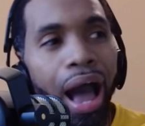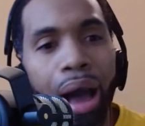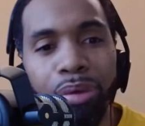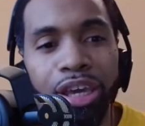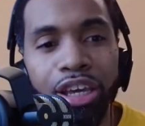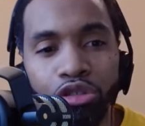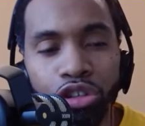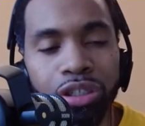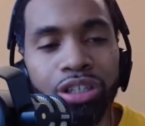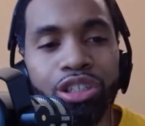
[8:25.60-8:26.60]
I'm
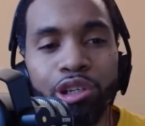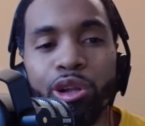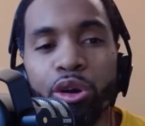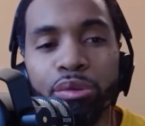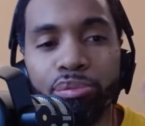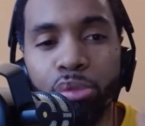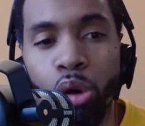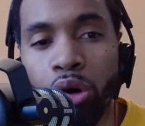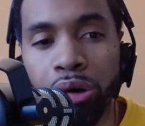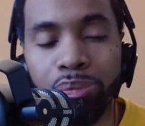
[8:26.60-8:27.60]
interested to learn
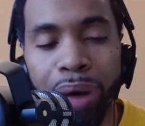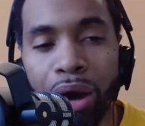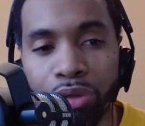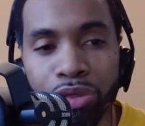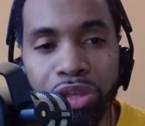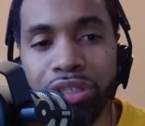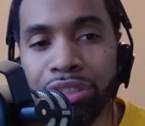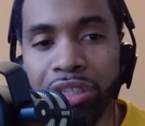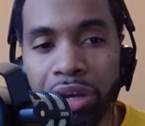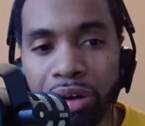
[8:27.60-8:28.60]
more about
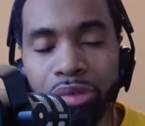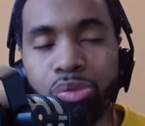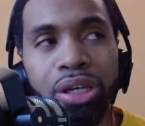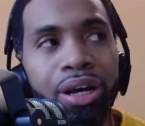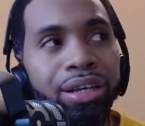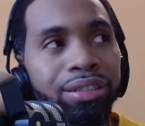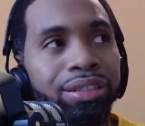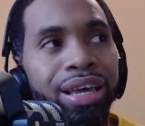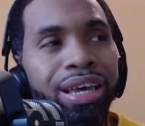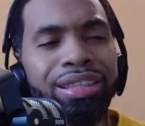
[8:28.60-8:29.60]
this lyric
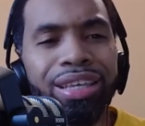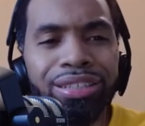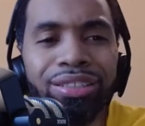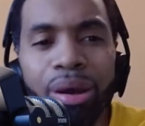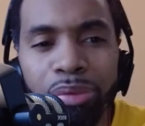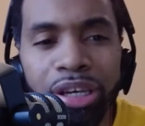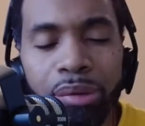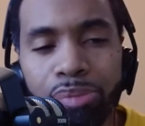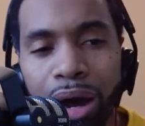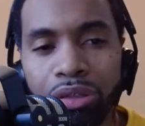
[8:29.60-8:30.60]
because there's something
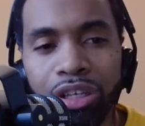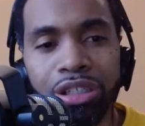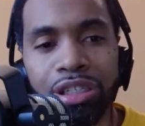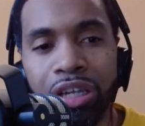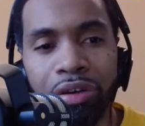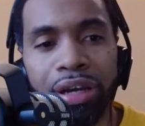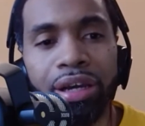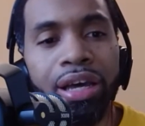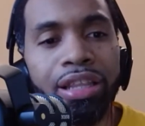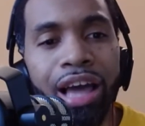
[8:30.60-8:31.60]
about this
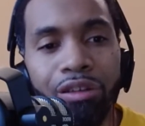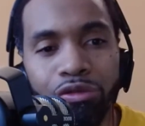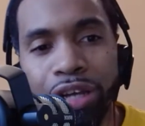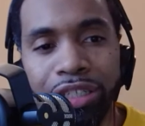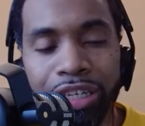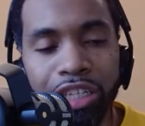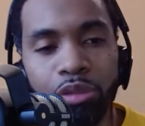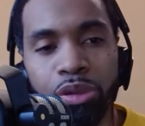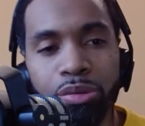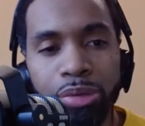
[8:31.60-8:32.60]
lyric that
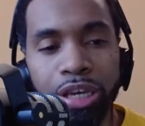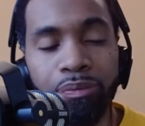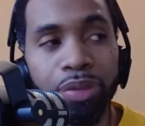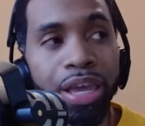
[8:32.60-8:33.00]
resonates with me.